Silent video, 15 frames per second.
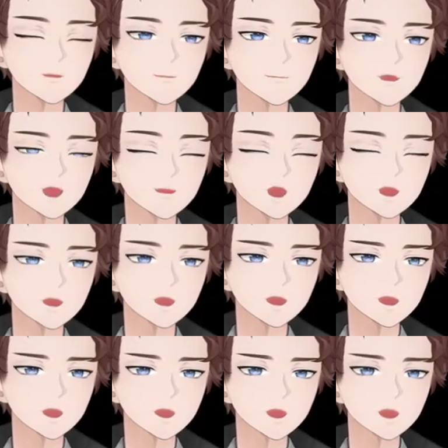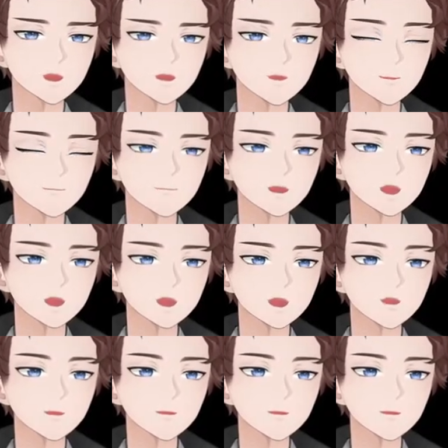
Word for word: I found Stalas on Twitter